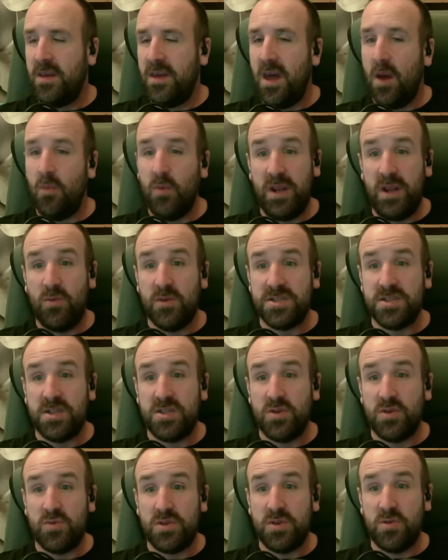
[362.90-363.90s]
And when he wants to
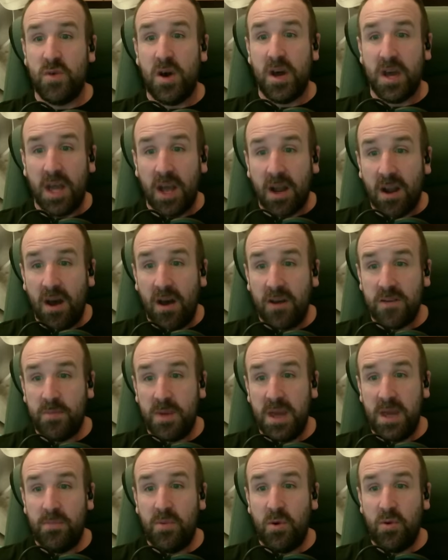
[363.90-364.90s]
talk to working class
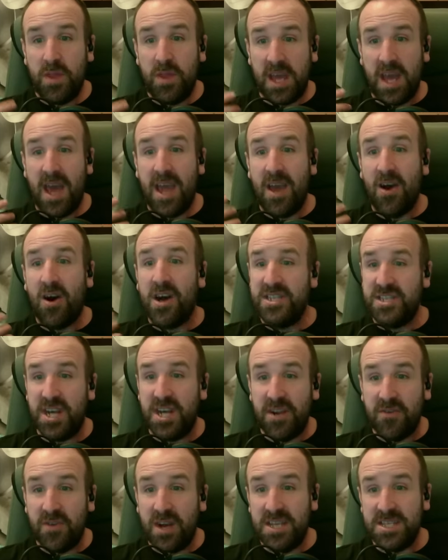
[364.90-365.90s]
people, the AI generates